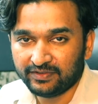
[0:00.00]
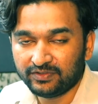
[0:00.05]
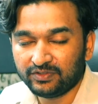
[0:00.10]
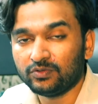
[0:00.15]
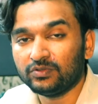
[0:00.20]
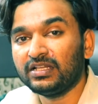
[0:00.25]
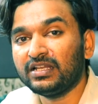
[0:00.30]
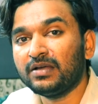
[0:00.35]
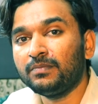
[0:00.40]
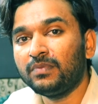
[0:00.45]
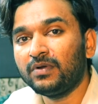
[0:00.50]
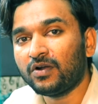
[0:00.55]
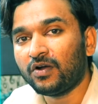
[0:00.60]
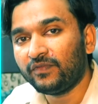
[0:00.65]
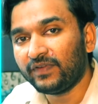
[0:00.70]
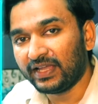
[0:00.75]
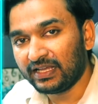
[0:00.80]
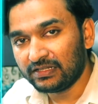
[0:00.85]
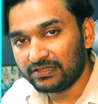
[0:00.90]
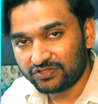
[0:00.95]
So the number
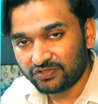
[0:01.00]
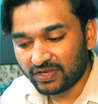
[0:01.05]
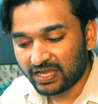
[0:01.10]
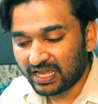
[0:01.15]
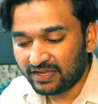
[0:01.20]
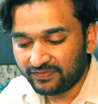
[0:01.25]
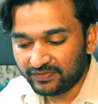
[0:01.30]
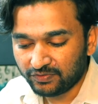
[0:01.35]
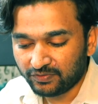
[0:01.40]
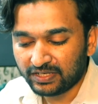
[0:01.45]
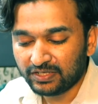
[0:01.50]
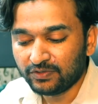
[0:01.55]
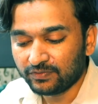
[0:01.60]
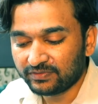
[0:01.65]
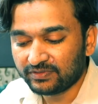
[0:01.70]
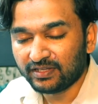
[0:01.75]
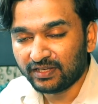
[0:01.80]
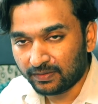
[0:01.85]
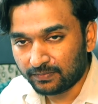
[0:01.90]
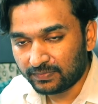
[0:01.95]
of angles you have, you can use
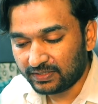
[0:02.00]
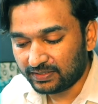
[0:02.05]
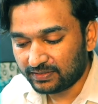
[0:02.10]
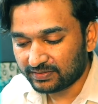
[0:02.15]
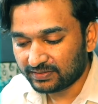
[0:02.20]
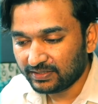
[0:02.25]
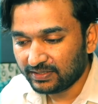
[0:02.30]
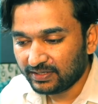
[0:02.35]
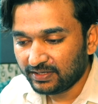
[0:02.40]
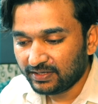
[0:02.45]
the numbers.